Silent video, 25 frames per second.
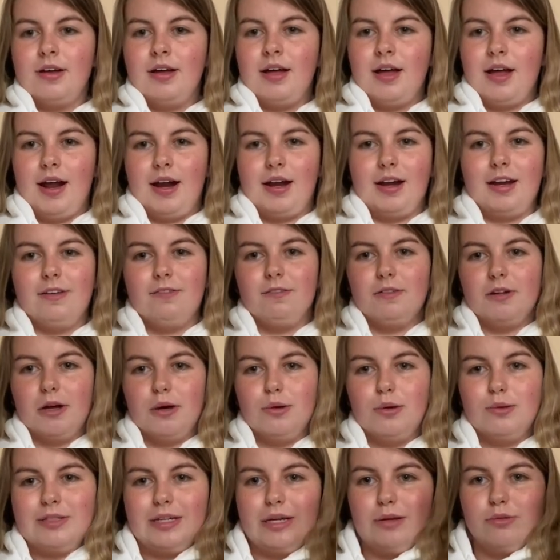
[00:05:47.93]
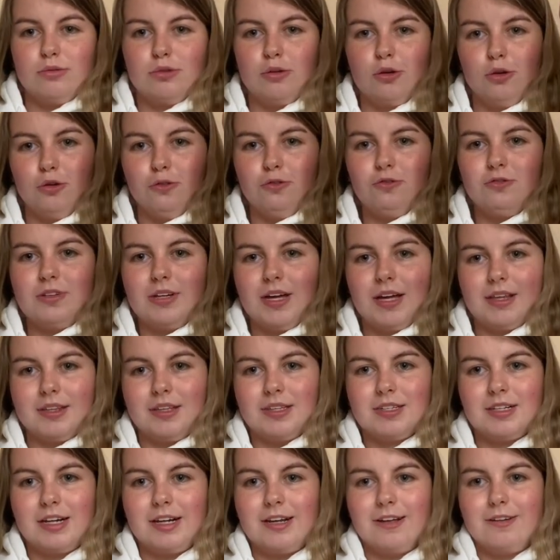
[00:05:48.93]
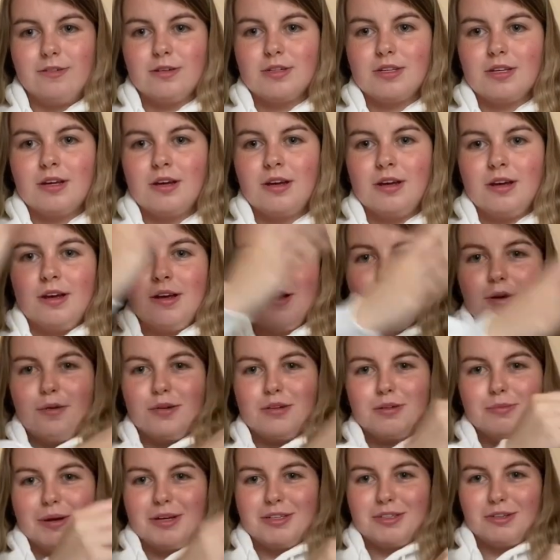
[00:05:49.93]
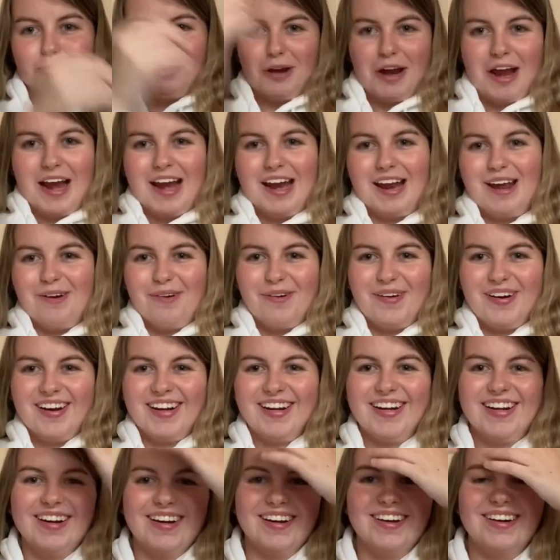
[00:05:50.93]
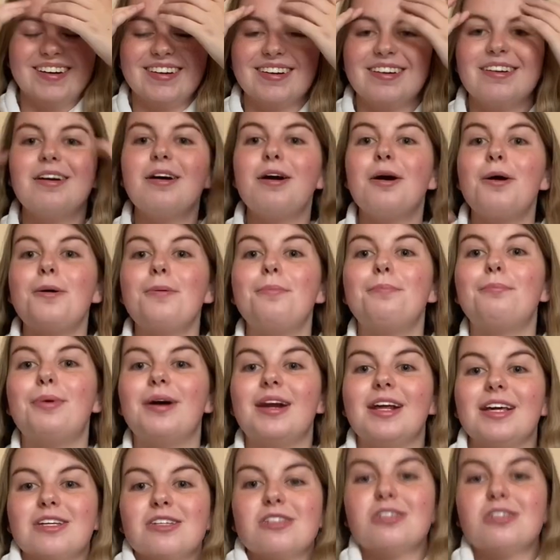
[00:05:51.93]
I didn't even notice that it was cuffed at the sleeves, which makes it really weird, but it's